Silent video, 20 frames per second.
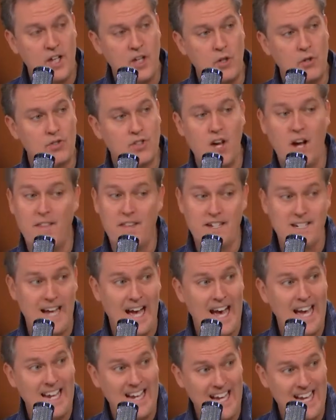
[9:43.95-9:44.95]
You saw the
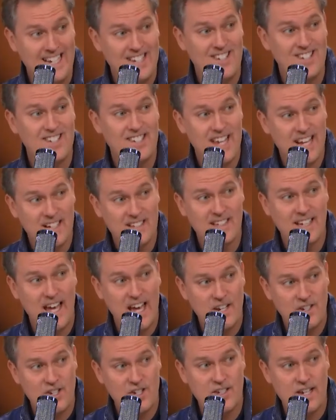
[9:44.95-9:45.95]
tight ends, 6
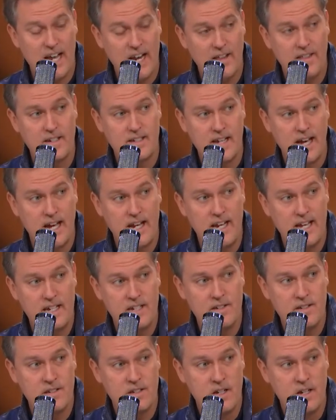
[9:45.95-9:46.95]
catches out of the tight
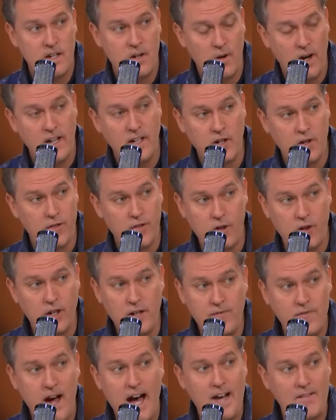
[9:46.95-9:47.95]
ends, right? Your
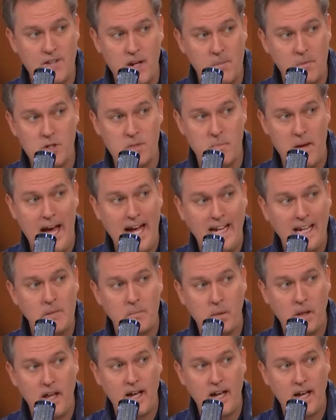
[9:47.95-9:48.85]
35 numbers back in